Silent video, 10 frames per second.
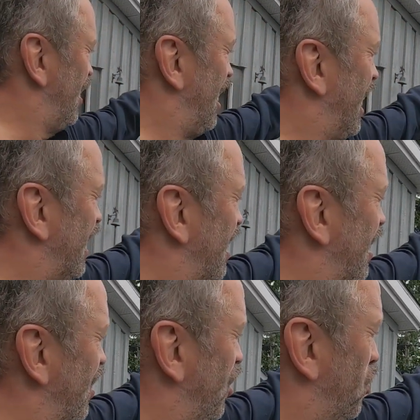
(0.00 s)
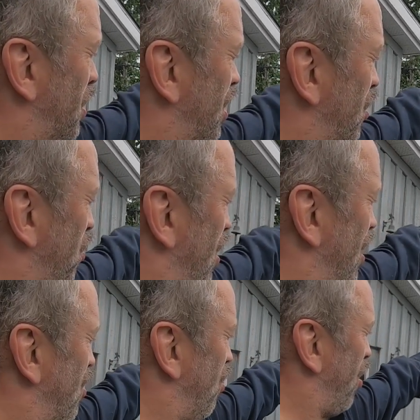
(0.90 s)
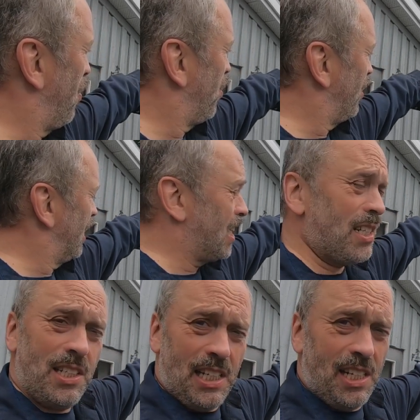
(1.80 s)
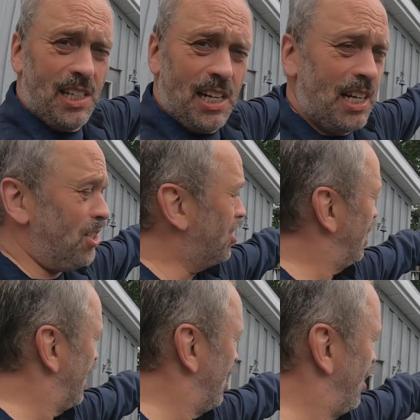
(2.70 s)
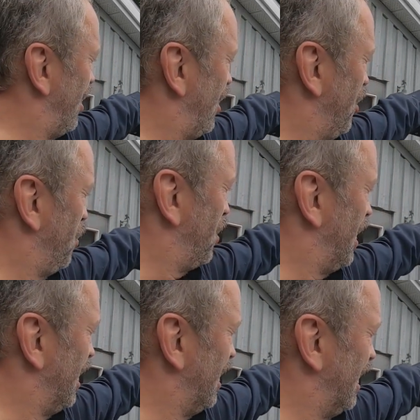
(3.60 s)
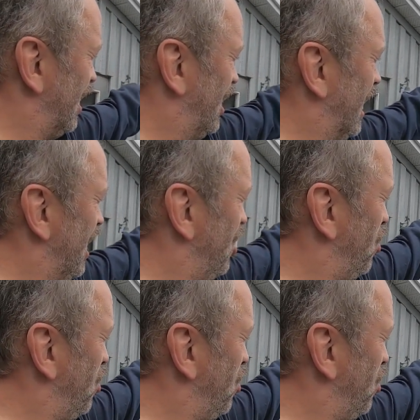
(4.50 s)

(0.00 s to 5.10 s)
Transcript: like the twisted rubber there, it is using these